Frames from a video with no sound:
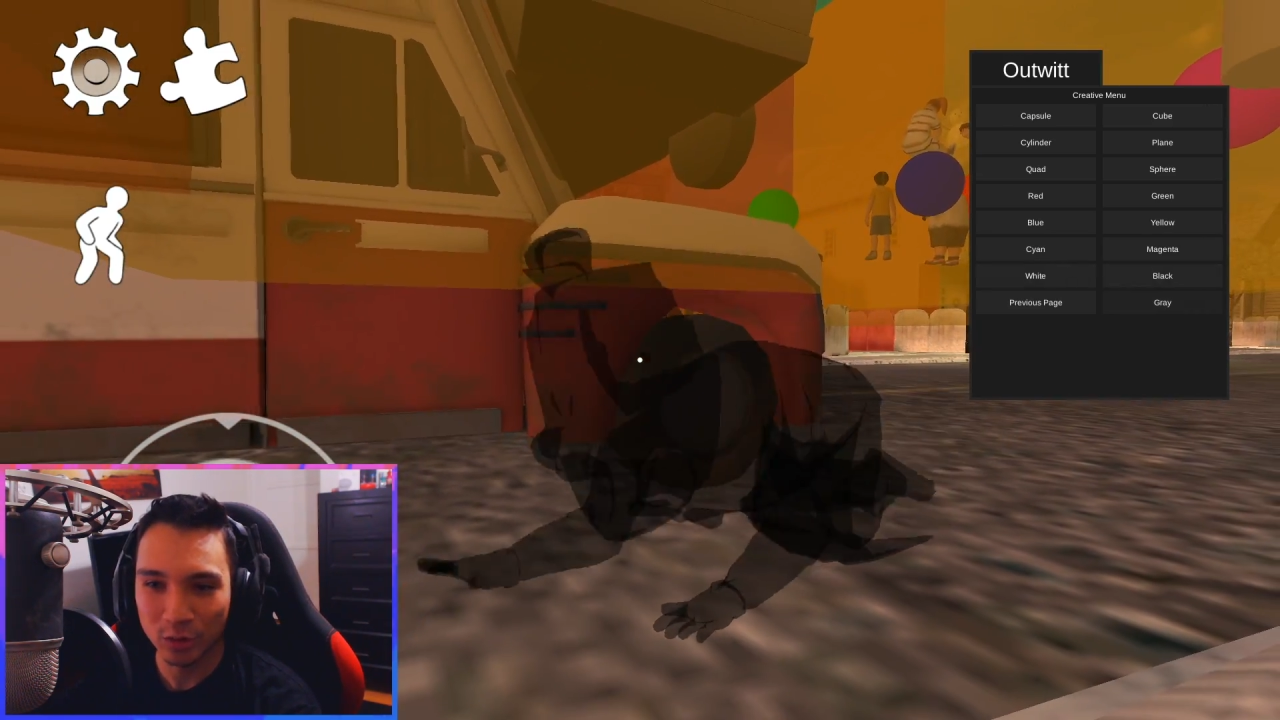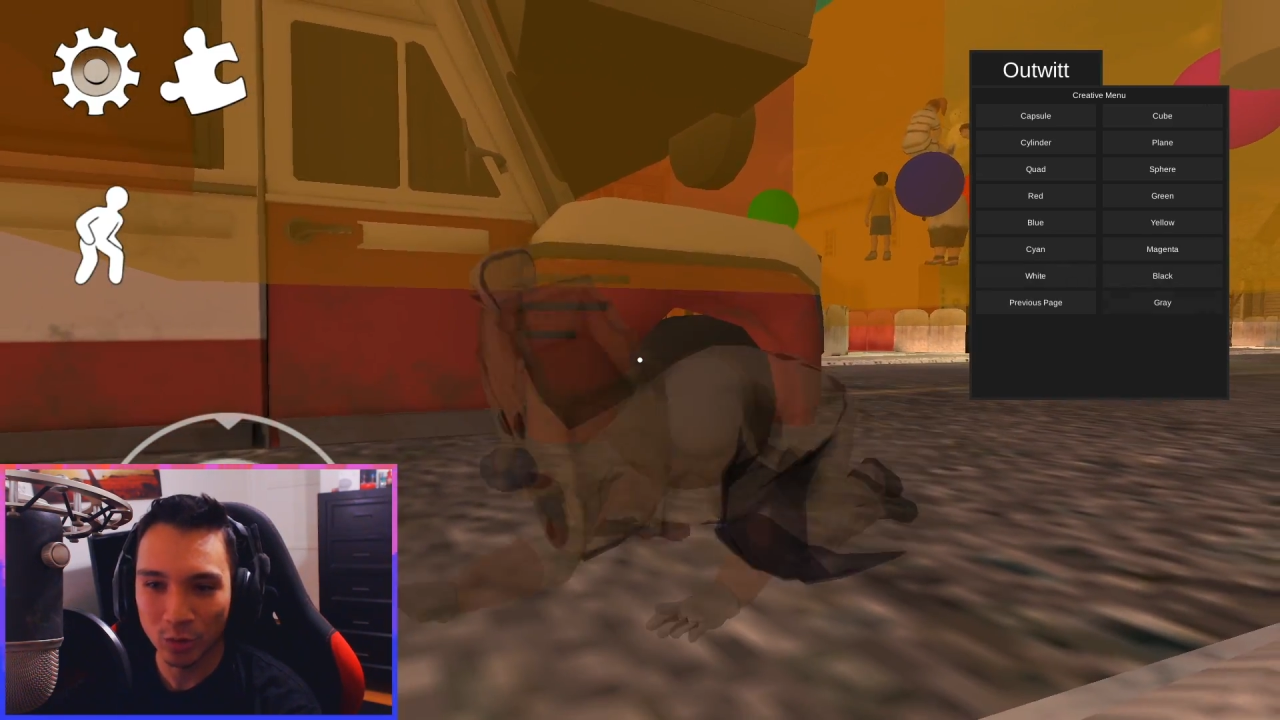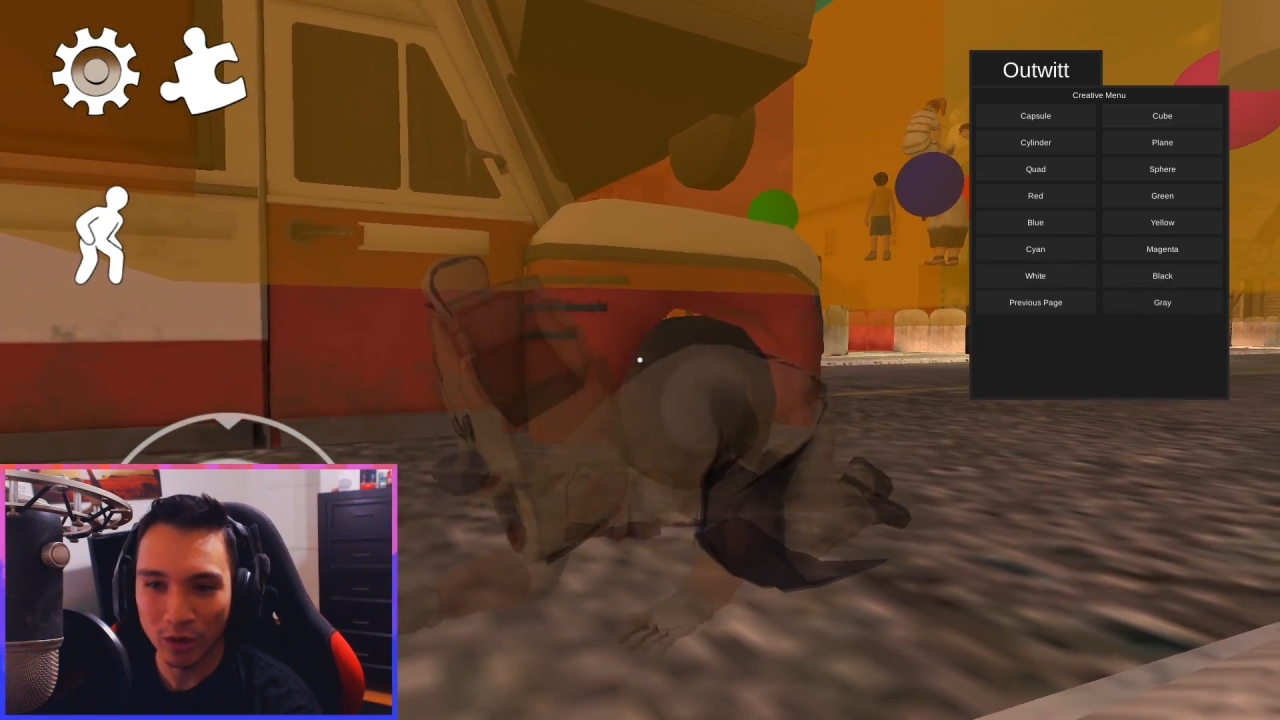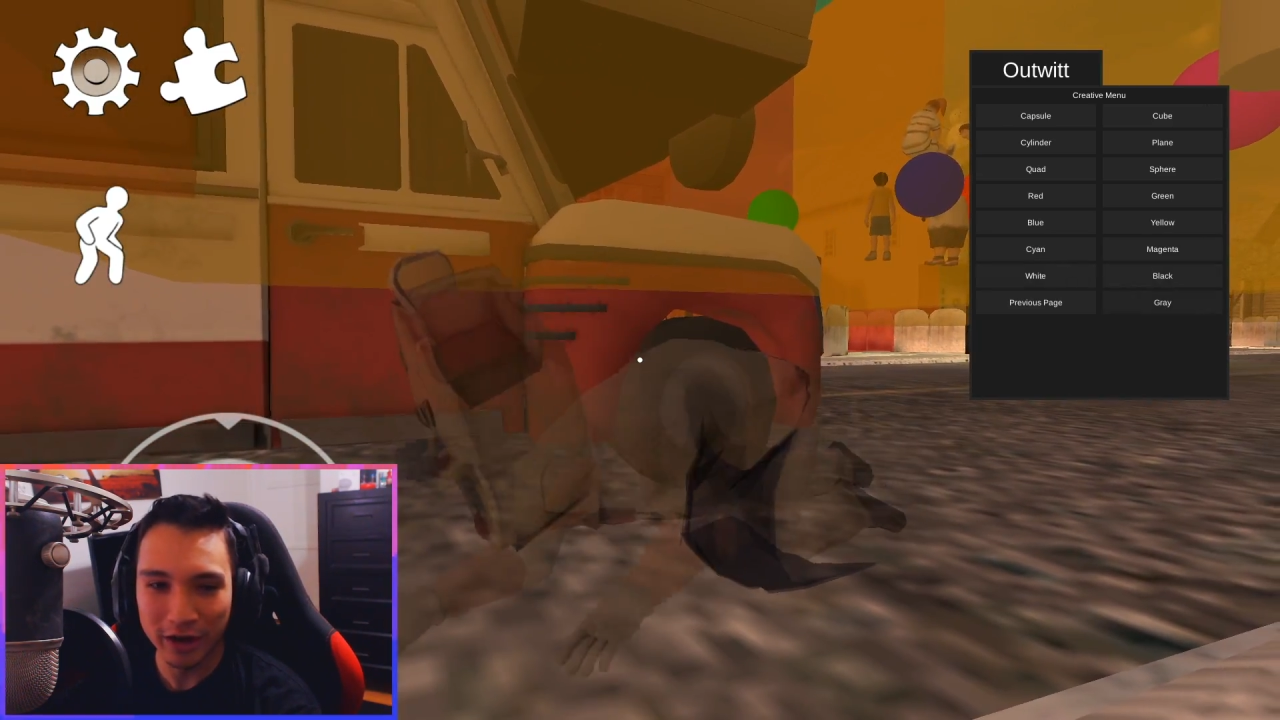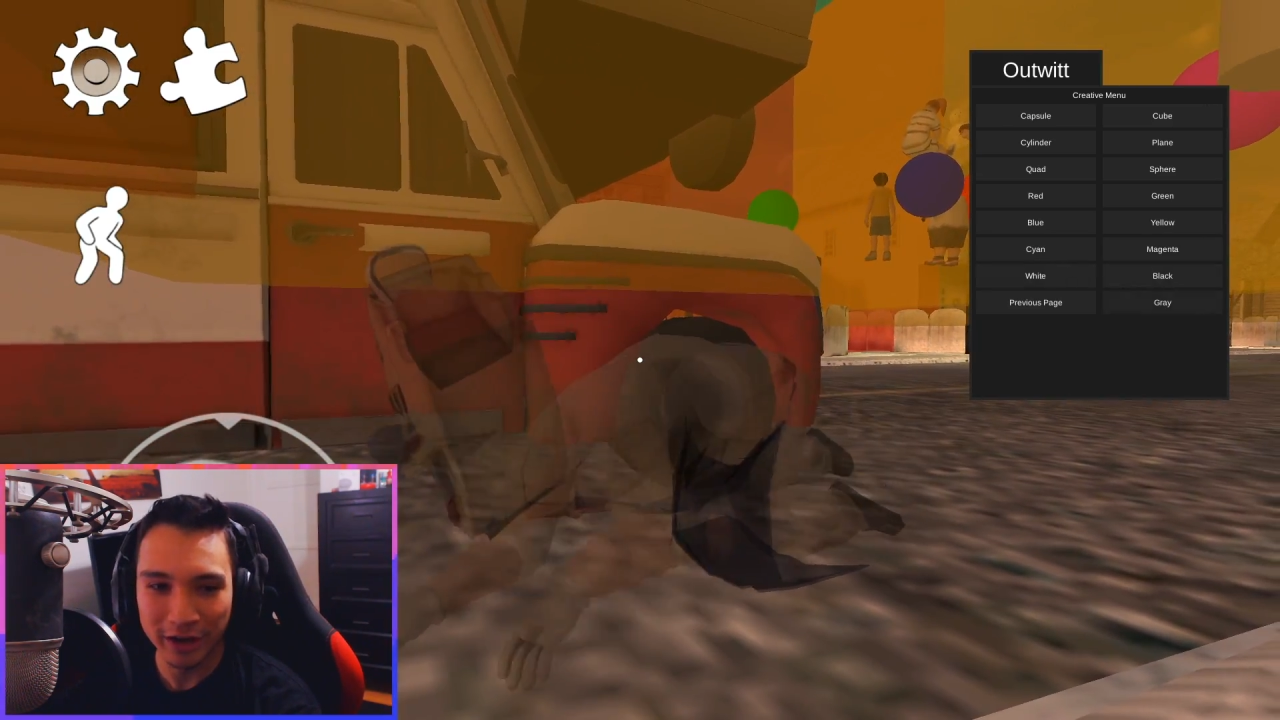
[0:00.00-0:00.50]

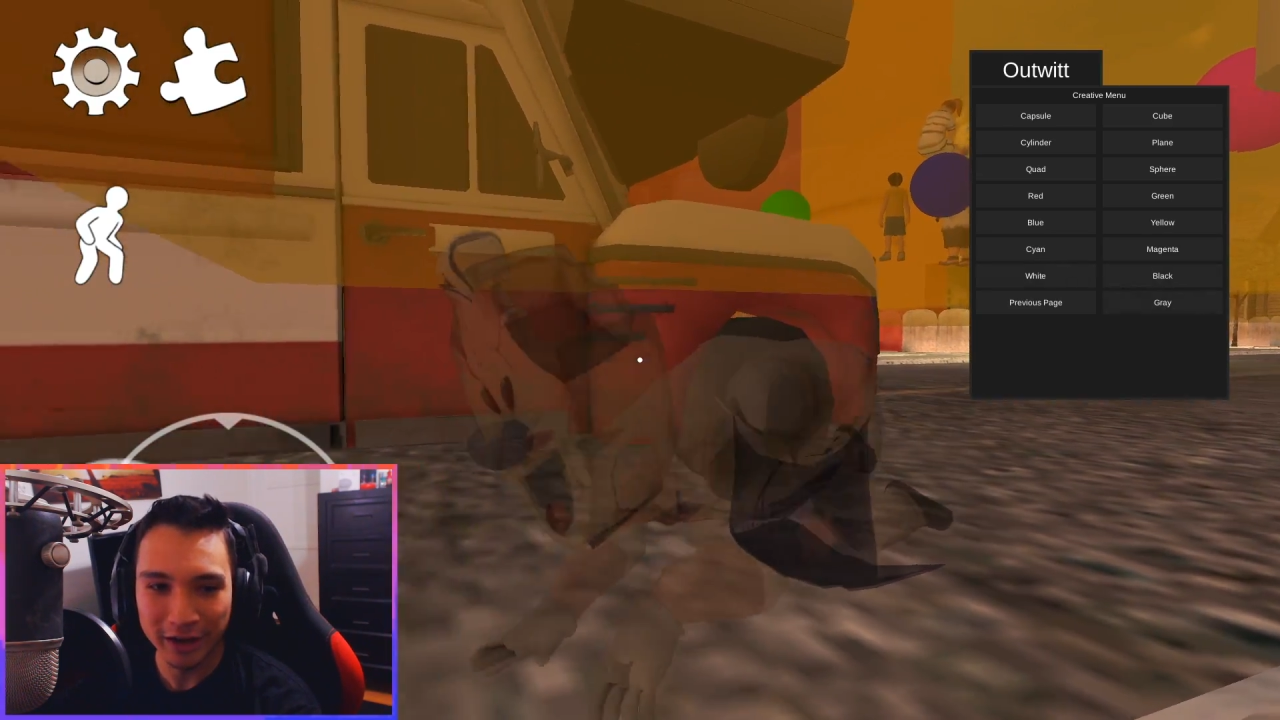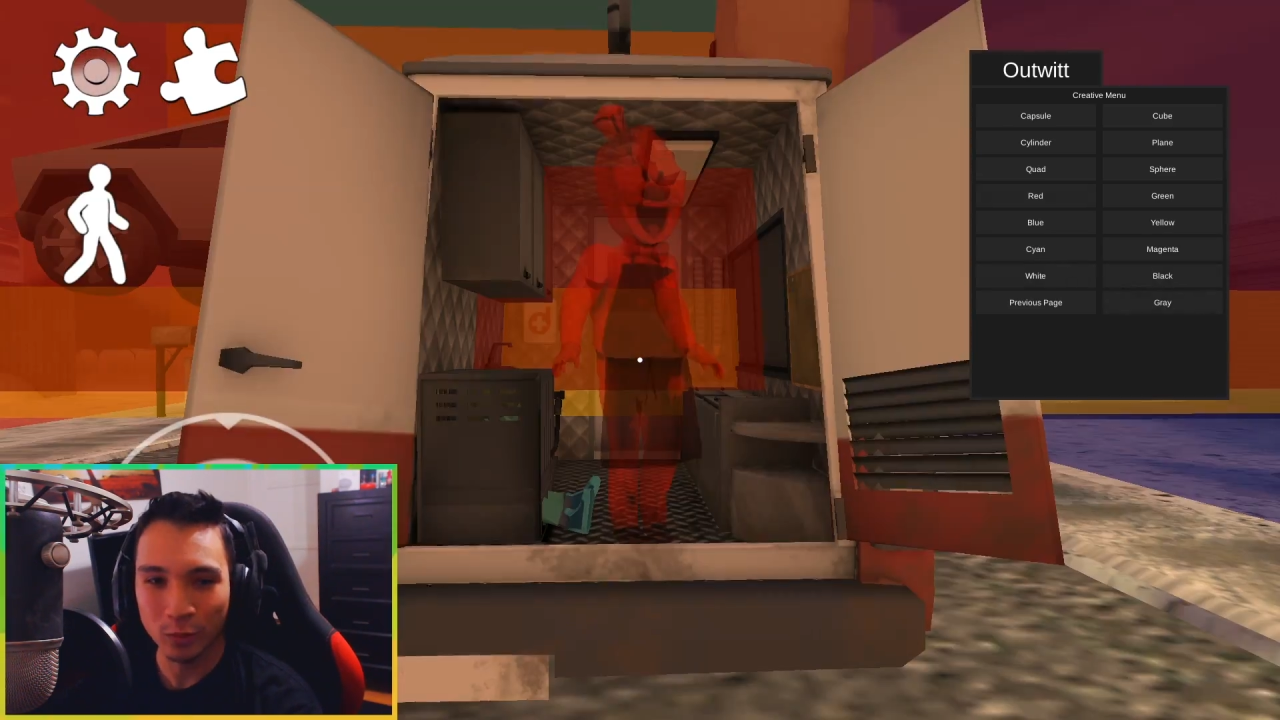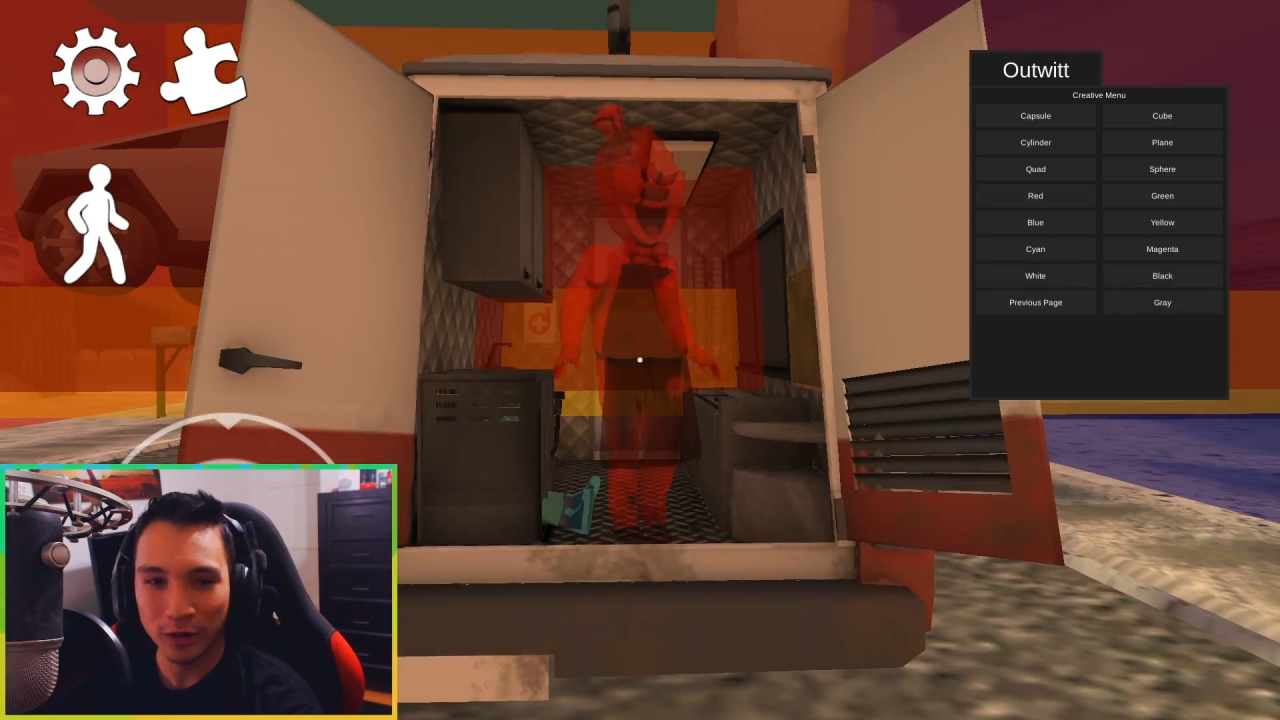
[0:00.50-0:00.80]
gray.